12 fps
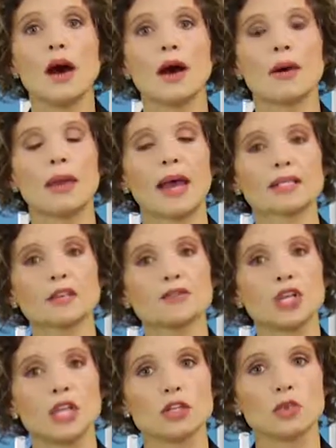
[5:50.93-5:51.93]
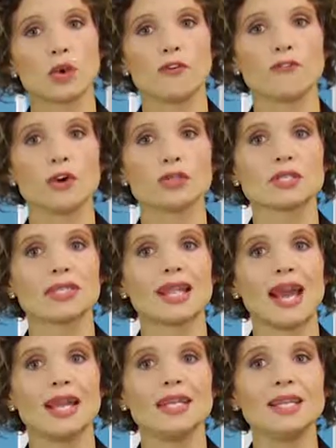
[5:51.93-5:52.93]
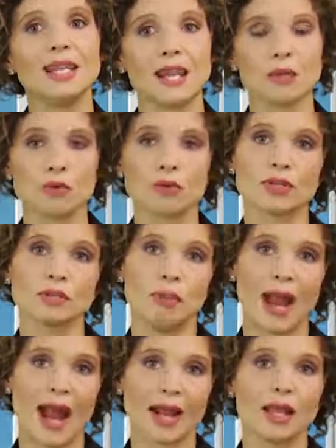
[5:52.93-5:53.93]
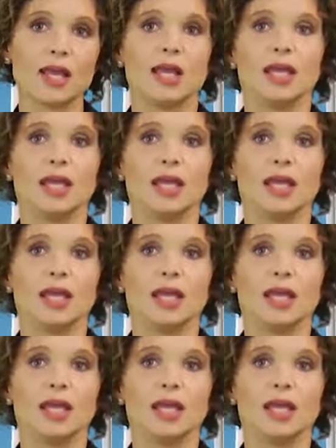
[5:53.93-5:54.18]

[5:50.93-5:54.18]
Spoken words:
As of January 1st, the 90-day rule is back.